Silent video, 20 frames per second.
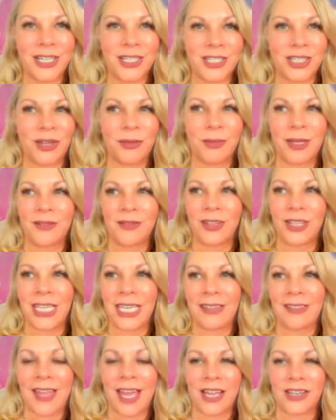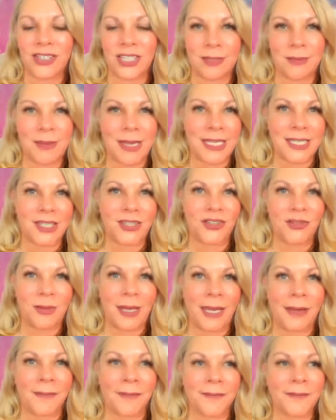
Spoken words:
So, but if you need that, just message me.